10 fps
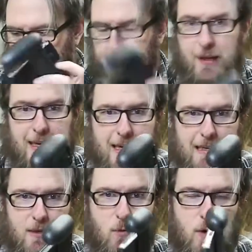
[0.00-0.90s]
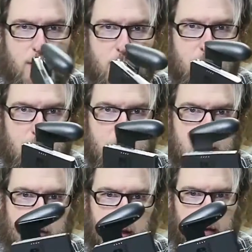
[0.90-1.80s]
of these, which
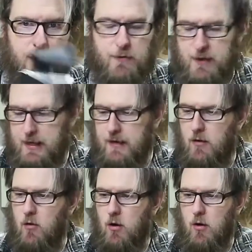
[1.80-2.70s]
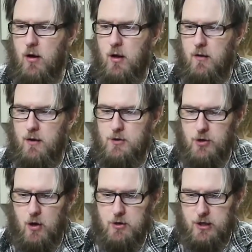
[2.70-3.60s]
is like $15, or the
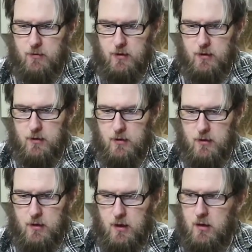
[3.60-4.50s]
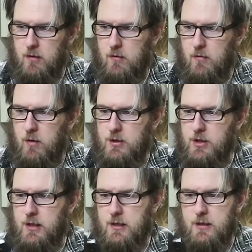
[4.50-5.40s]
charging one,
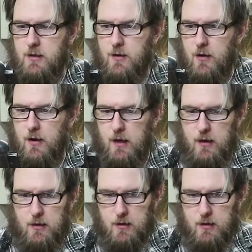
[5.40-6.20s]
which is $30.